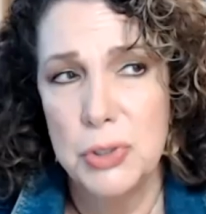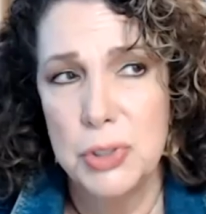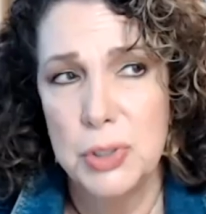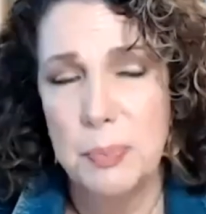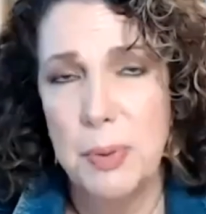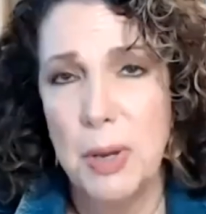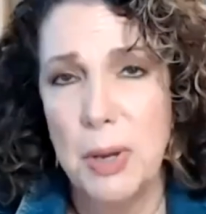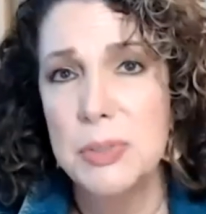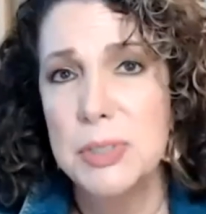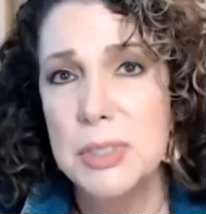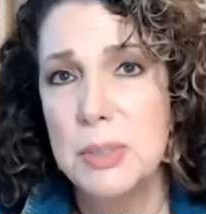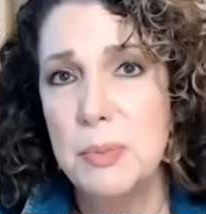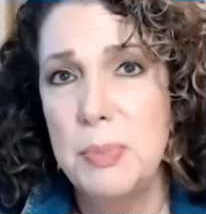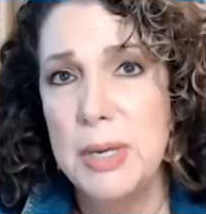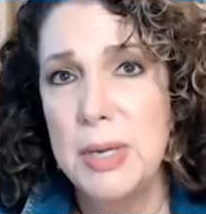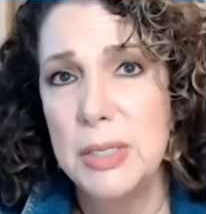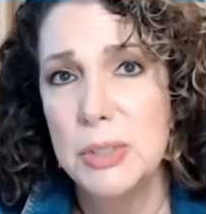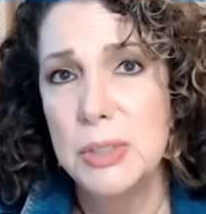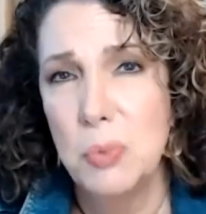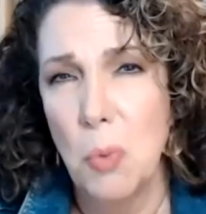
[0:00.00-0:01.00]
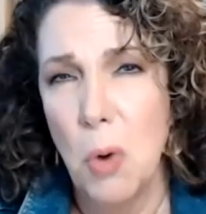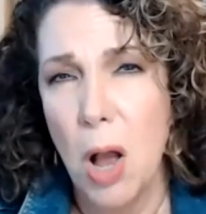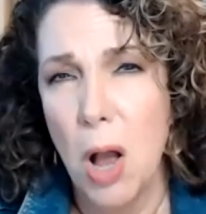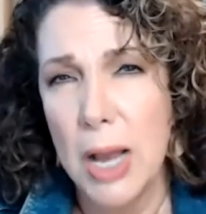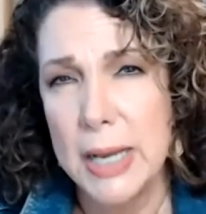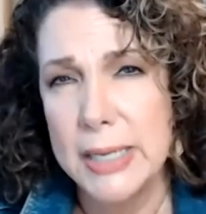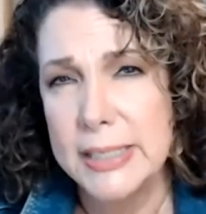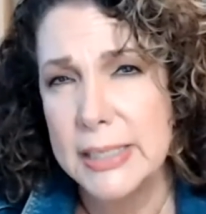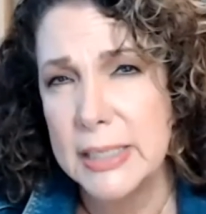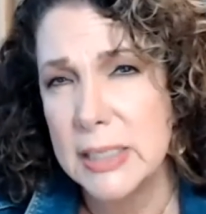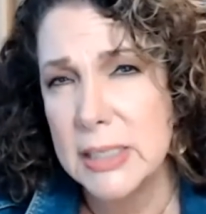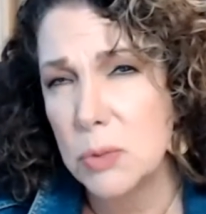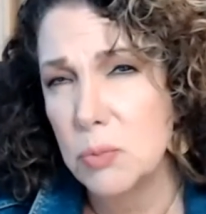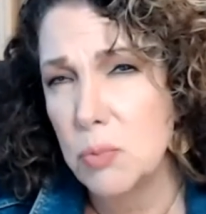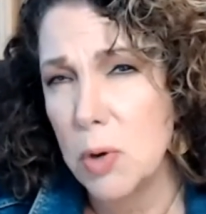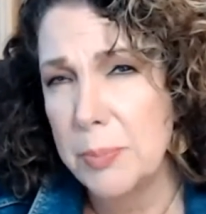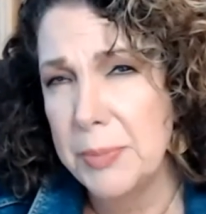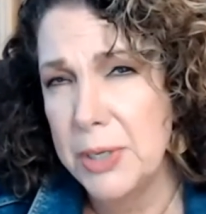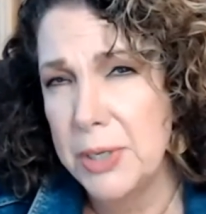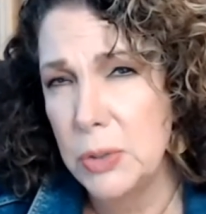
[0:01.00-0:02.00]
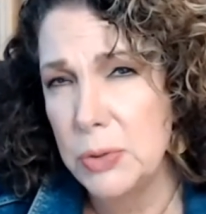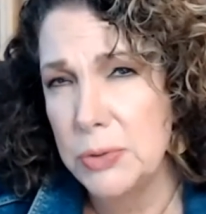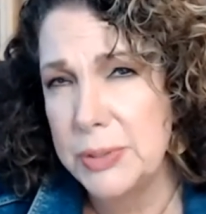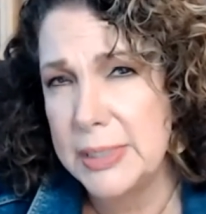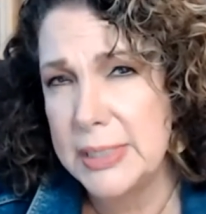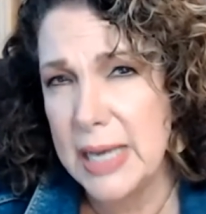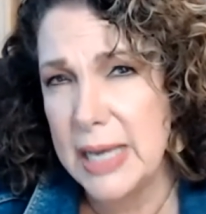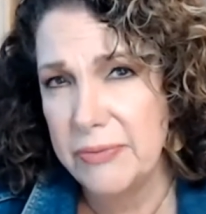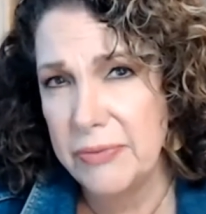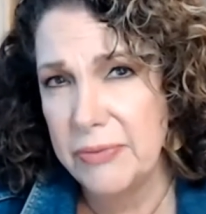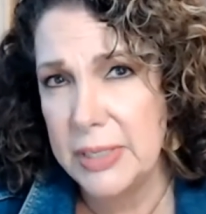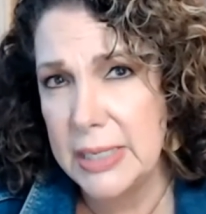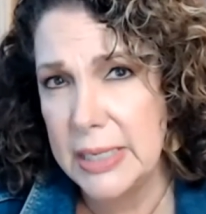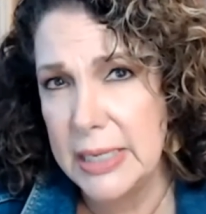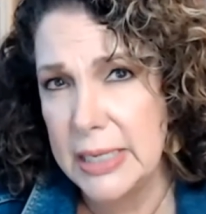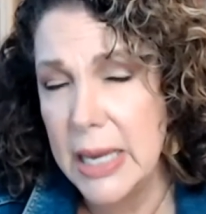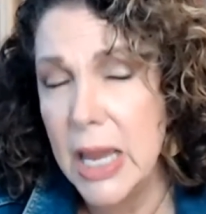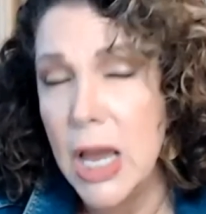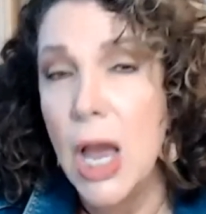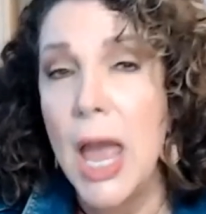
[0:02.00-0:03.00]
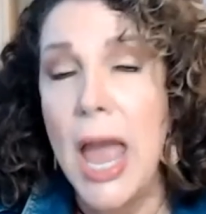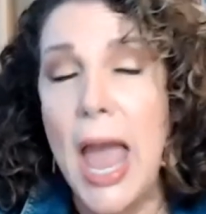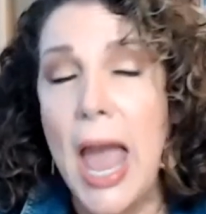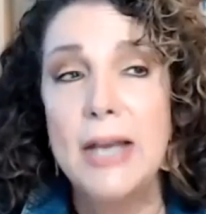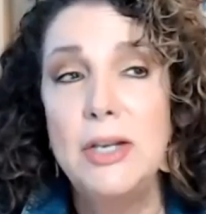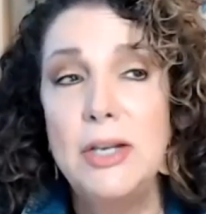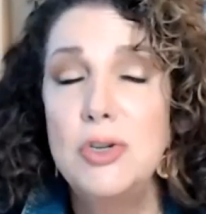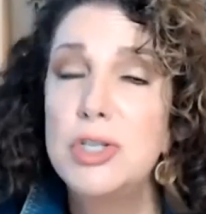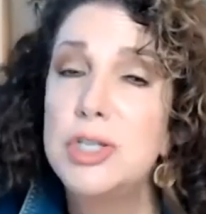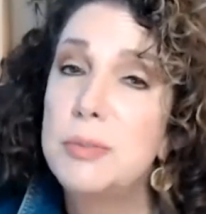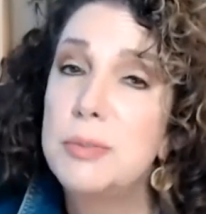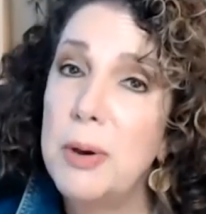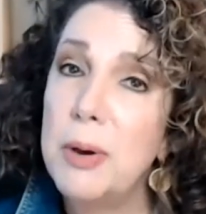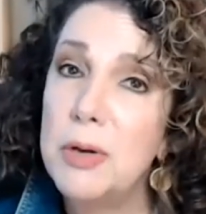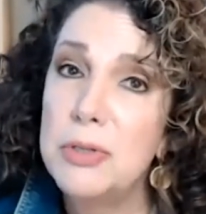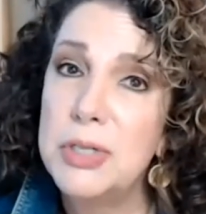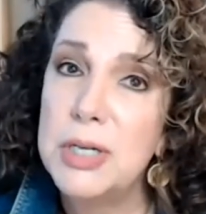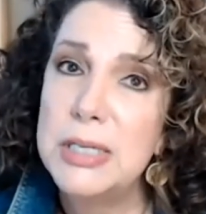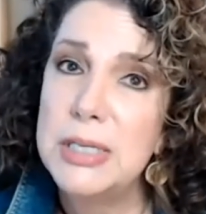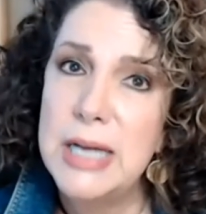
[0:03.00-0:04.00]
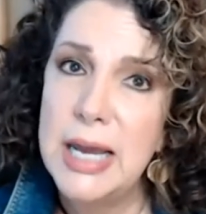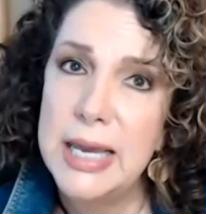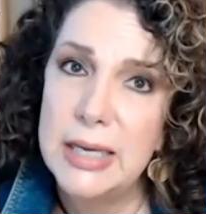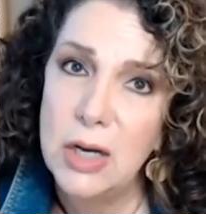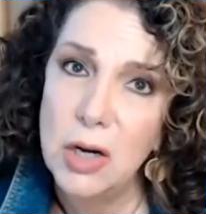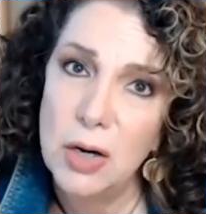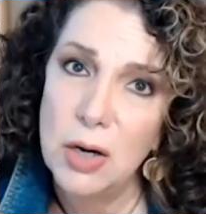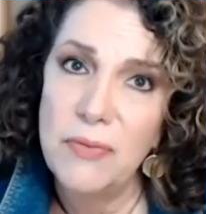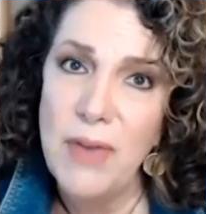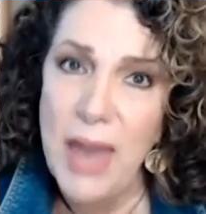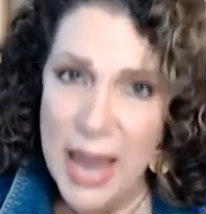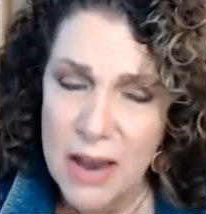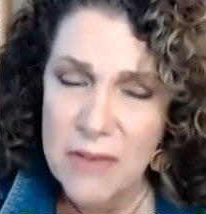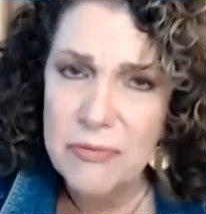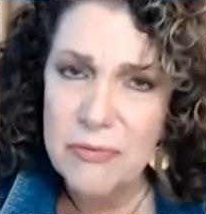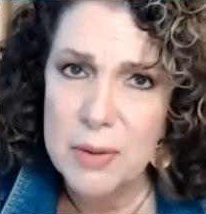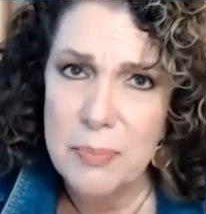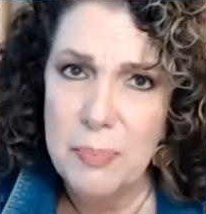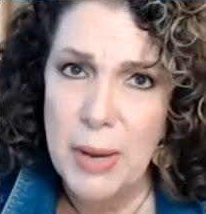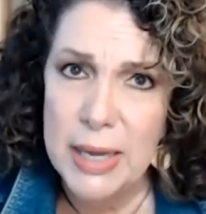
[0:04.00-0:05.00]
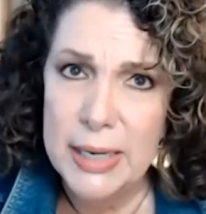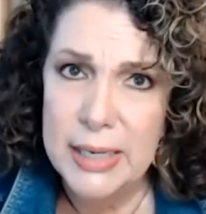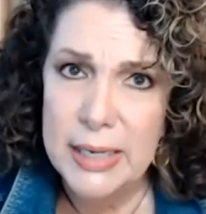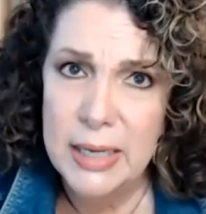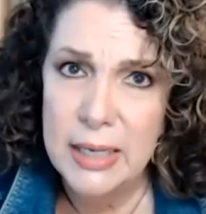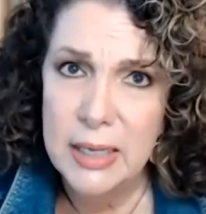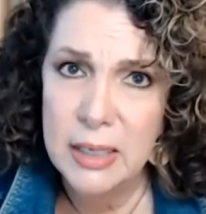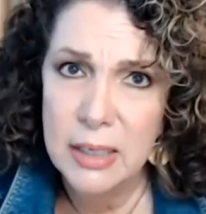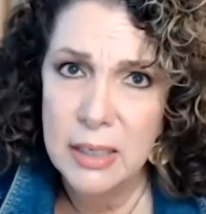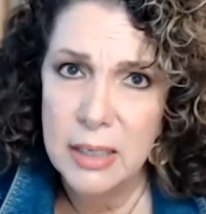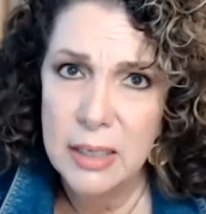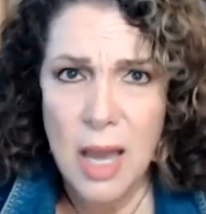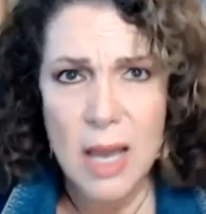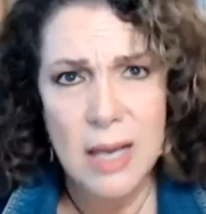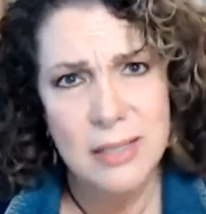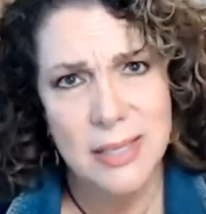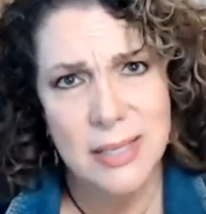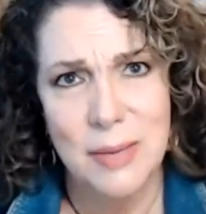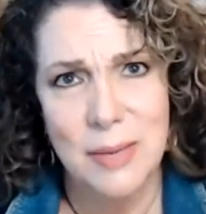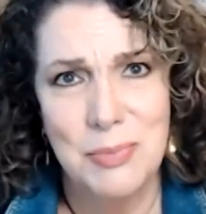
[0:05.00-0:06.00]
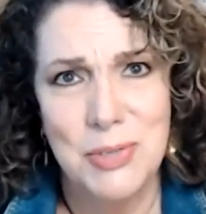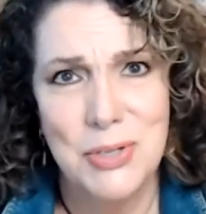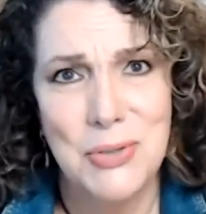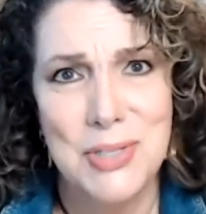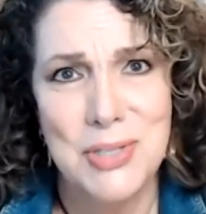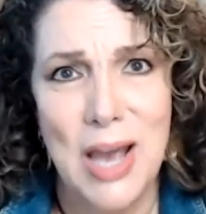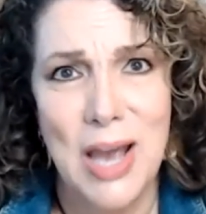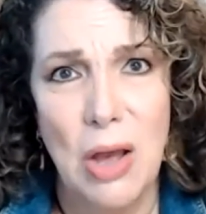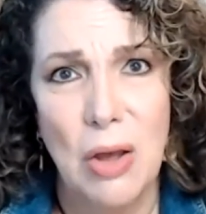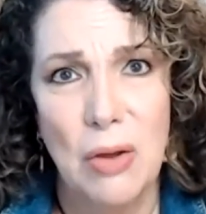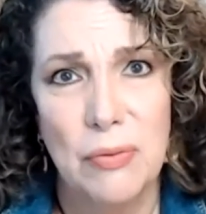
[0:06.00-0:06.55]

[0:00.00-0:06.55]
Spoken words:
supposed to be as wise as a woman who's 70, and you're supposed to take care of everybody except yourself.